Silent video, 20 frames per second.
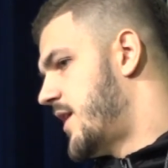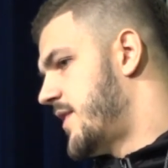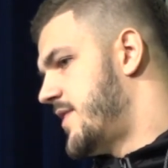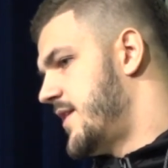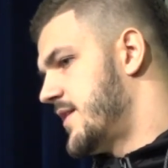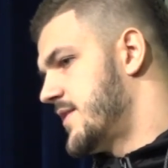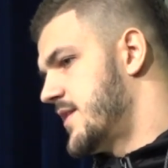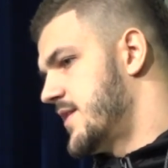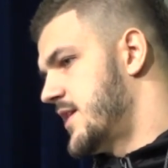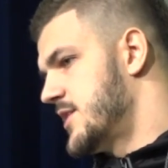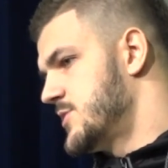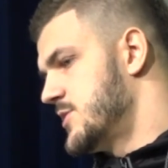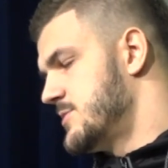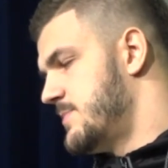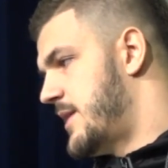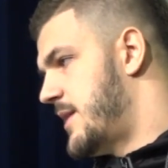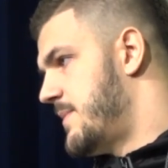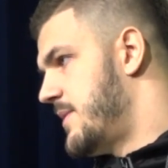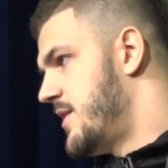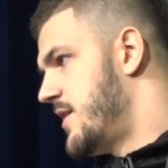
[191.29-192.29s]
I think that that's what's
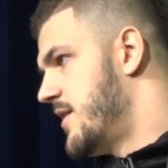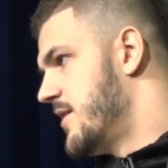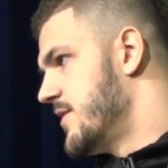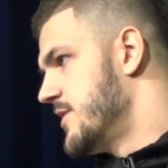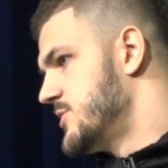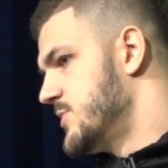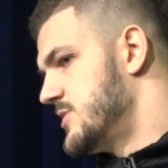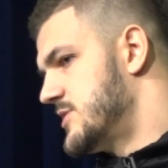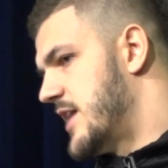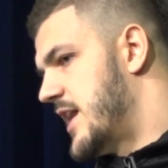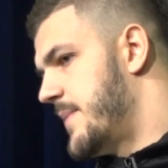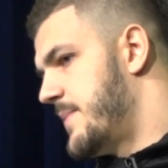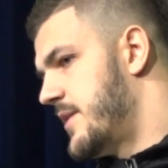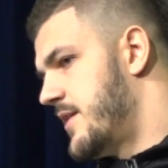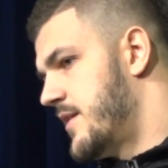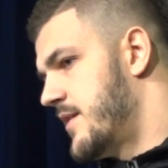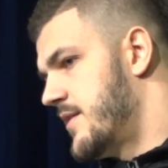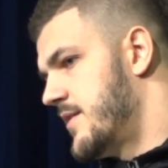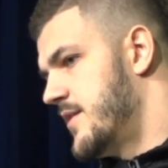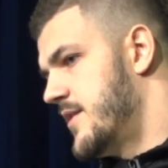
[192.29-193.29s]
made me here. That's what's got me
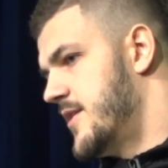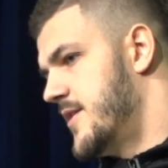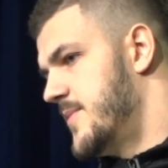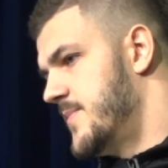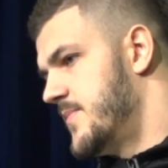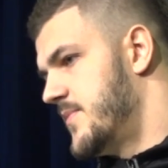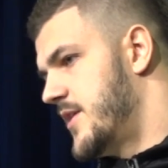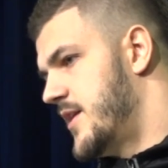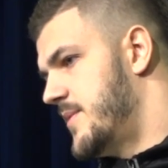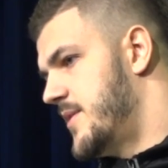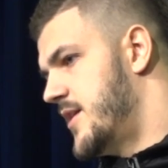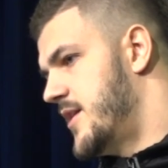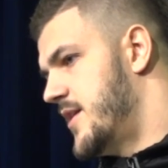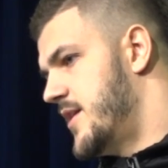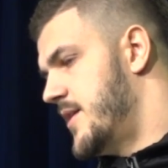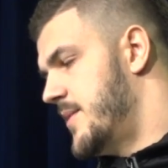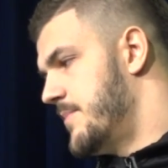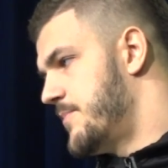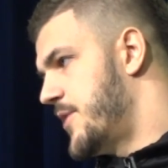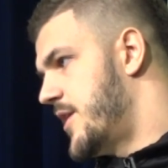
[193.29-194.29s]
here, and um, I,
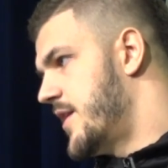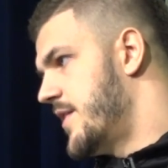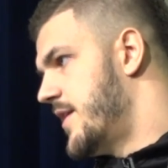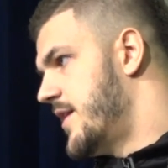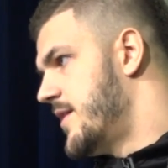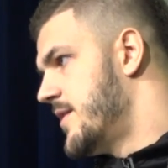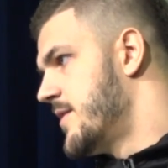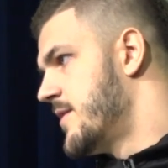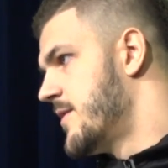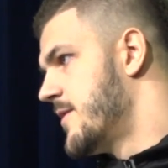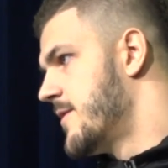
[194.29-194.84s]
I'm proud of that.